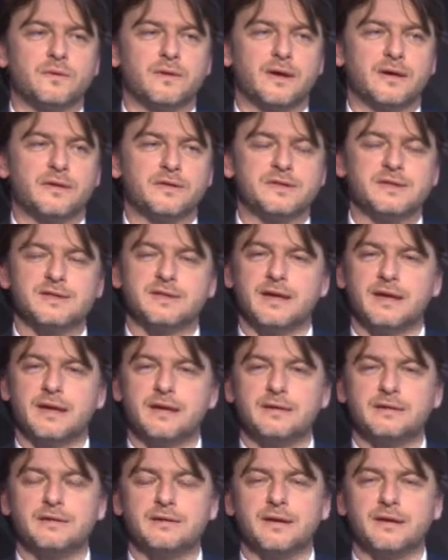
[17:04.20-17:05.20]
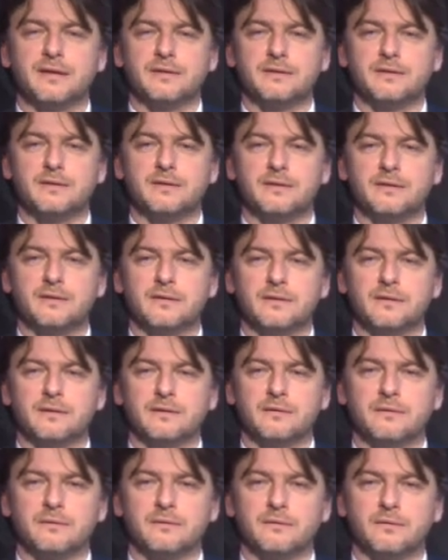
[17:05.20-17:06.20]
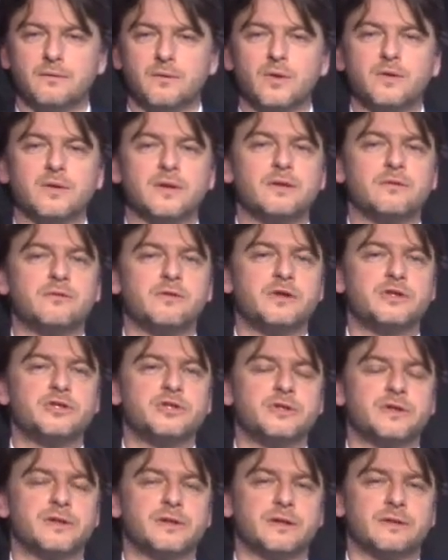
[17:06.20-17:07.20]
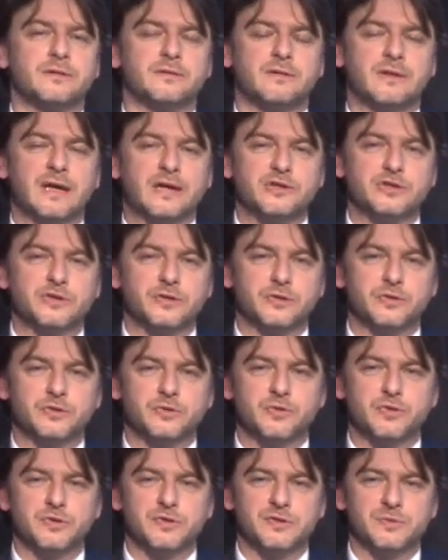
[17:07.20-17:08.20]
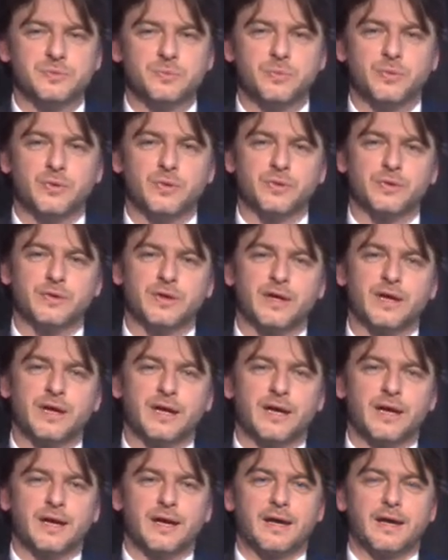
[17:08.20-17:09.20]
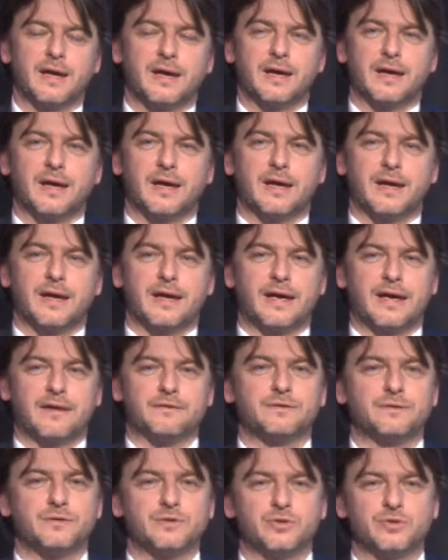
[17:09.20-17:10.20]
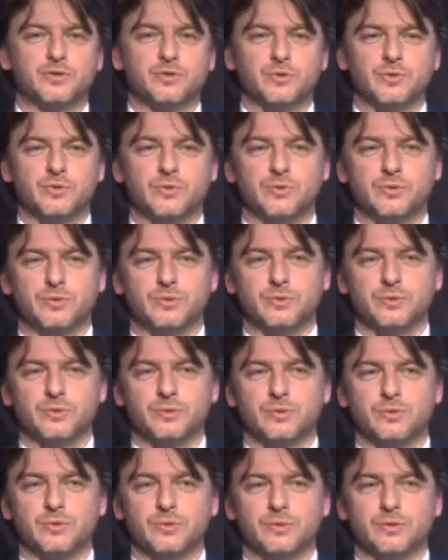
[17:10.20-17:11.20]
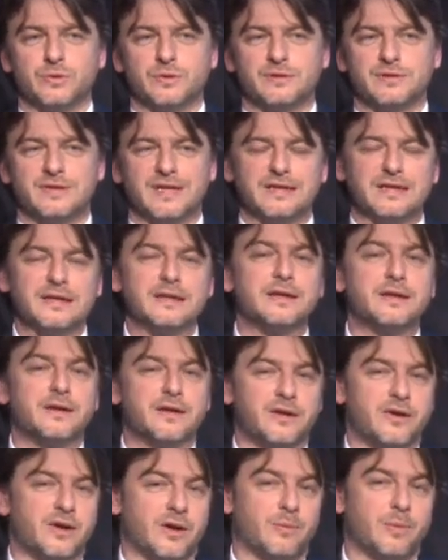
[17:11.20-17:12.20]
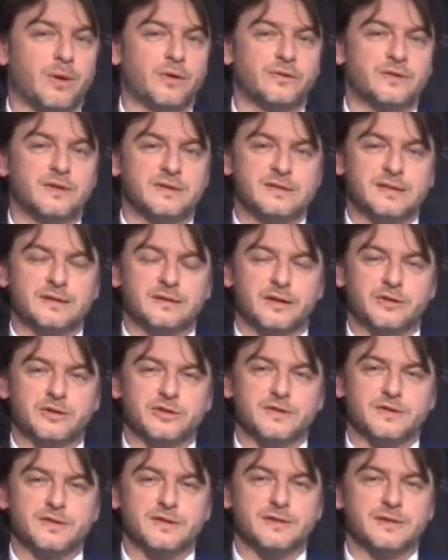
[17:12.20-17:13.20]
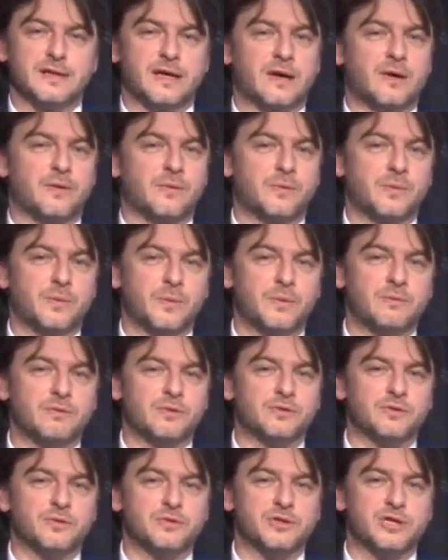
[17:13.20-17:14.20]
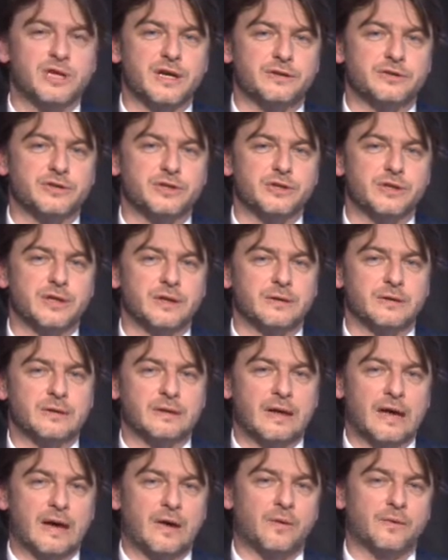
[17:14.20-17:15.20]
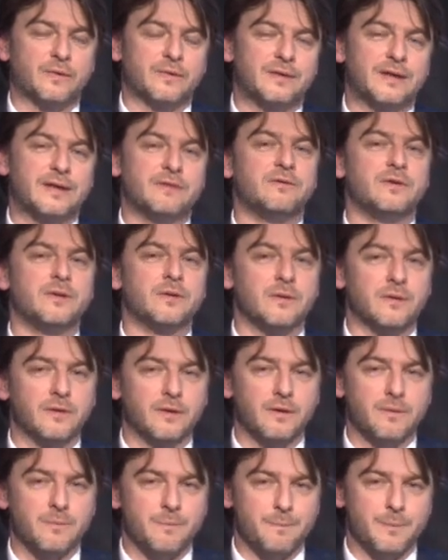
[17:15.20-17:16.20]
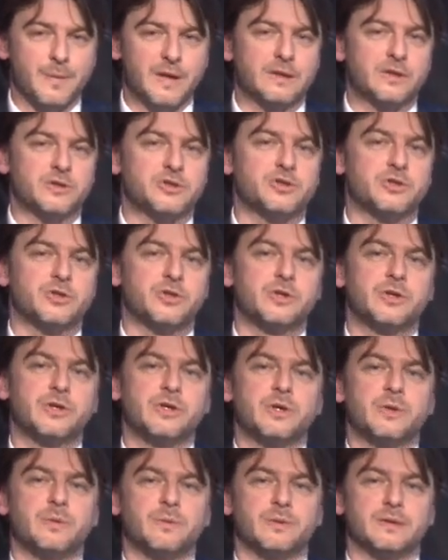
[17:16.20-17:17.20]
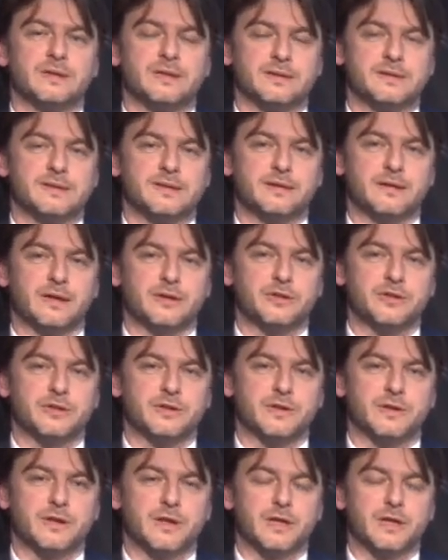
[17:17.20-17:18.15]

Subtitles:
are saying that the local, regional, and national tourist board have to taking care about destinations. Now we want to change, and now they will manage with destination.